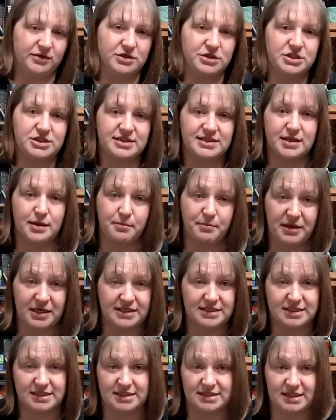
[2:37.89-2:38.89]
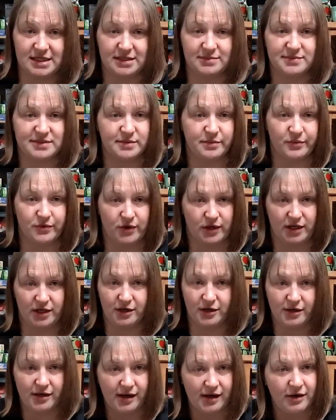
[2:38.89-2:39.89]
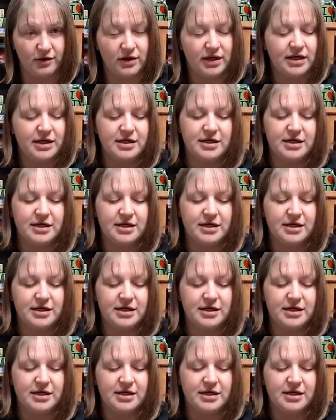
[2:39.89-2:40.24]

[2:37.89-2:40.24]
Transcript: And she's an amazing team supporting her now.